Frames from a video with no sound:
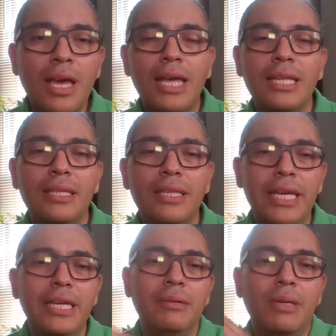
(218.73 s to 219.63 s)
and
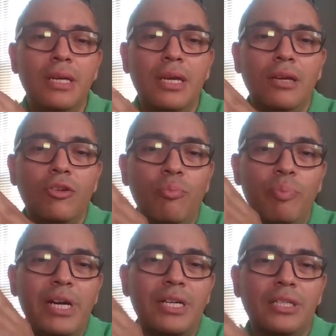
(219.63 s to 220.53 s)
they
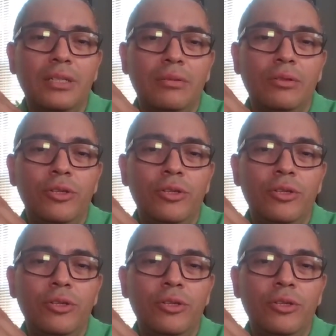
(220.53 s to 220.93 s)
compare